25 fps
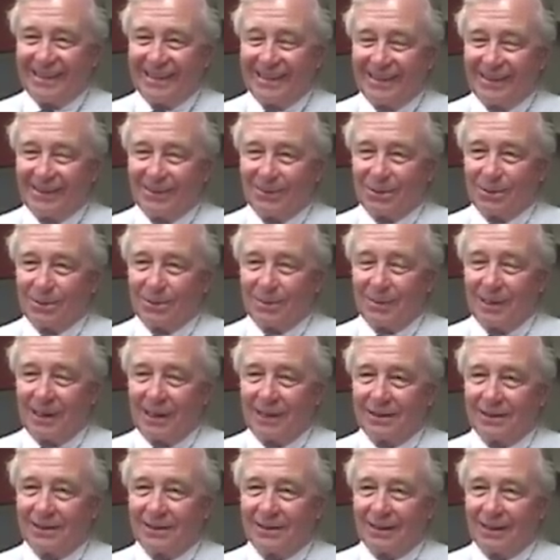It was
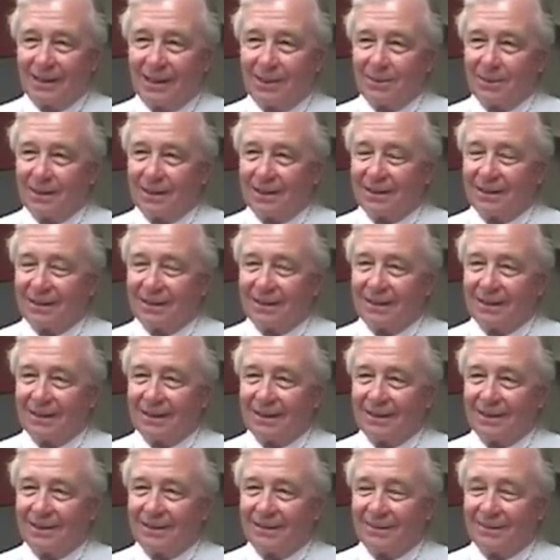about the time that
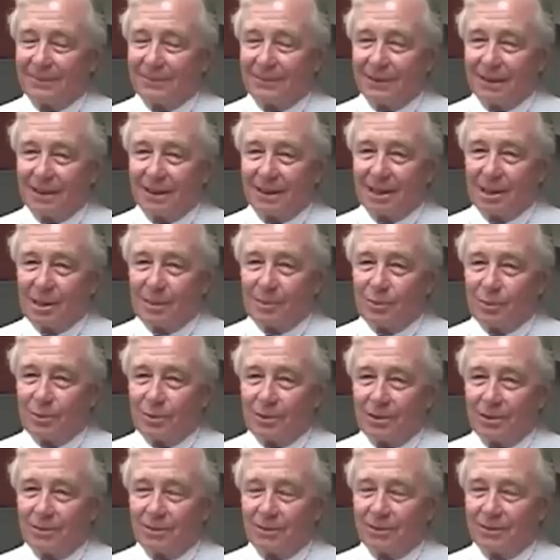the Vietnam
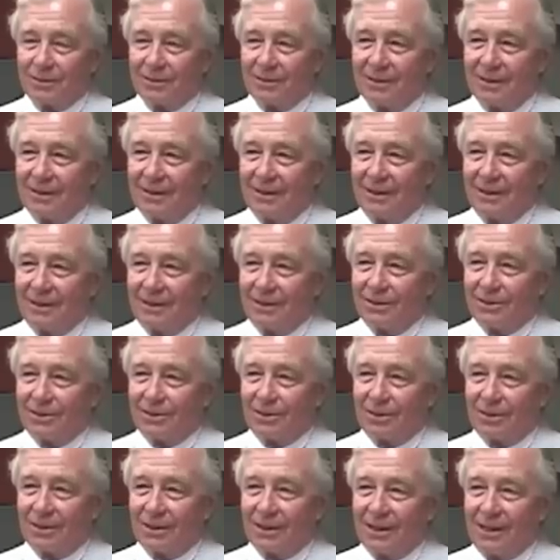War was
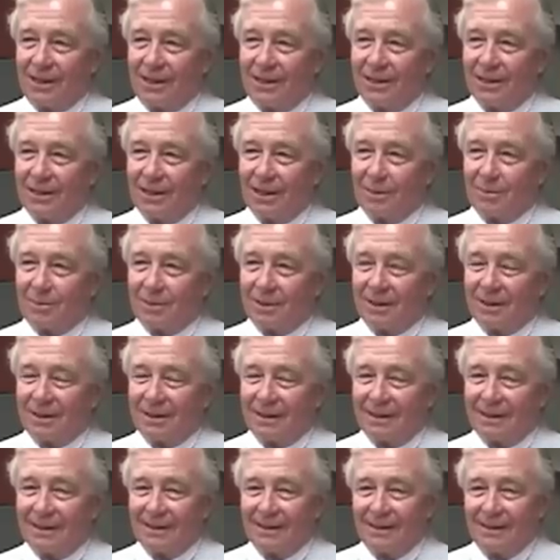starting to heat up,
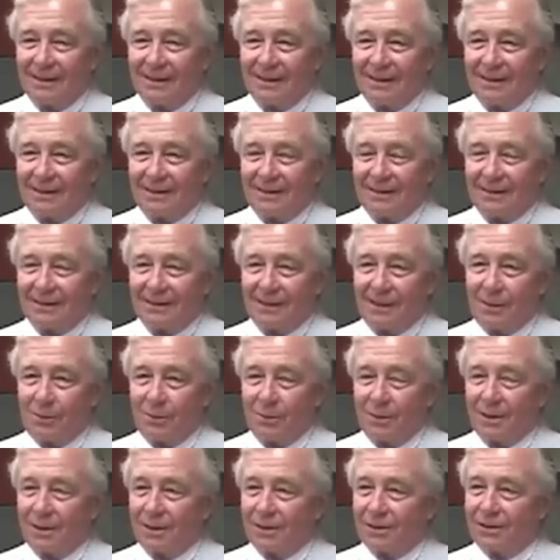and I
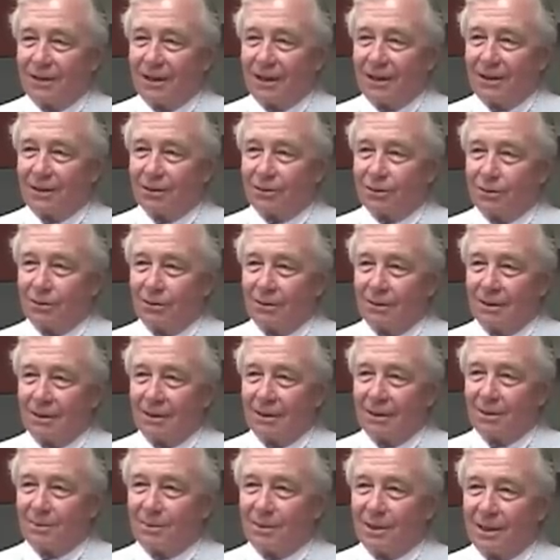wanted to stay in school a
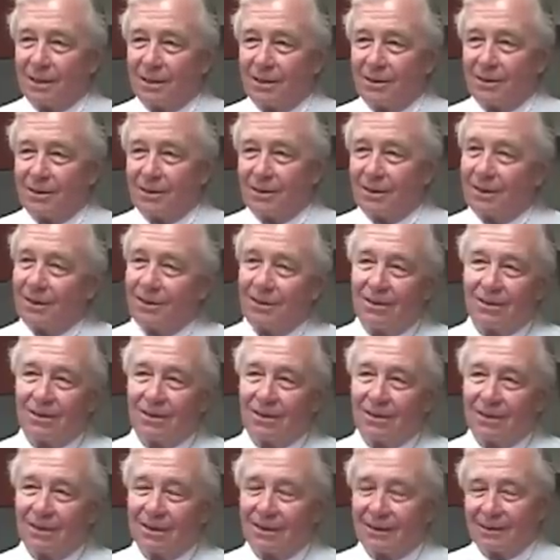little bit
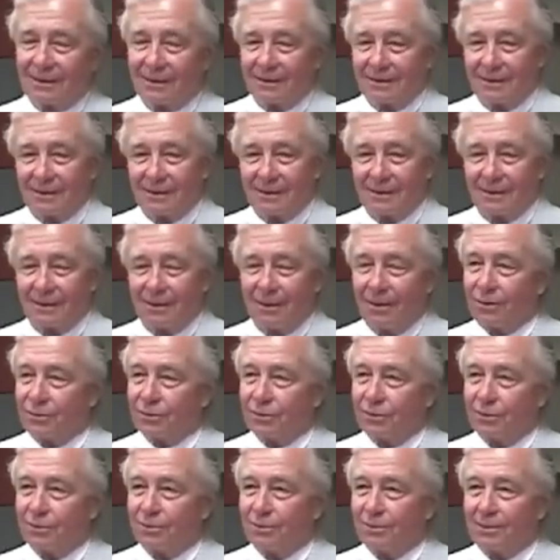longer, and law
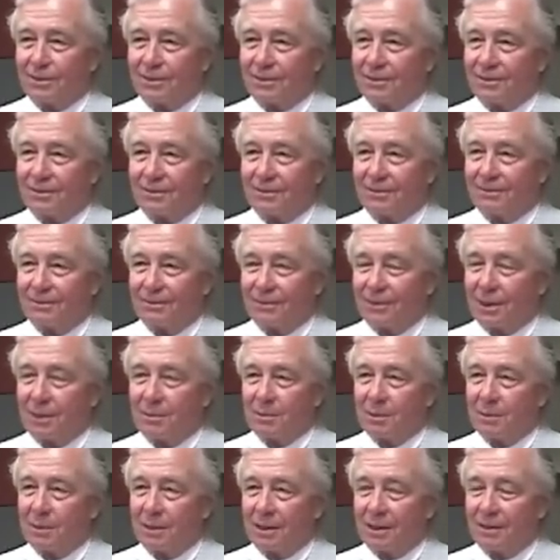school
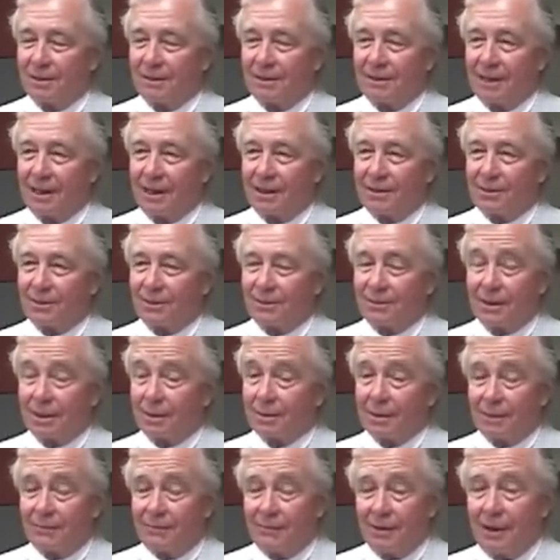seemed to be the natural
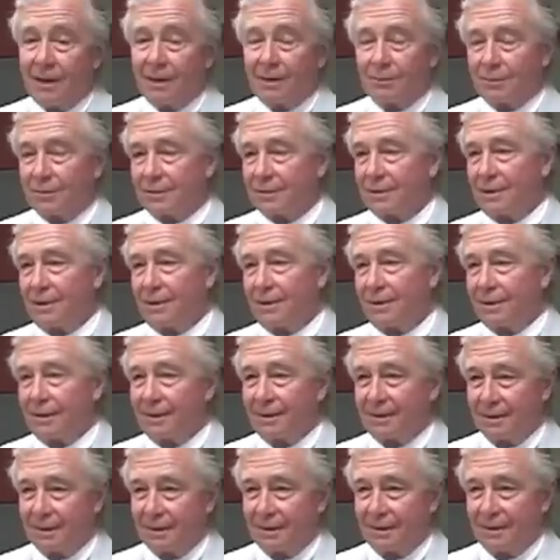thing. My father was a lawyer.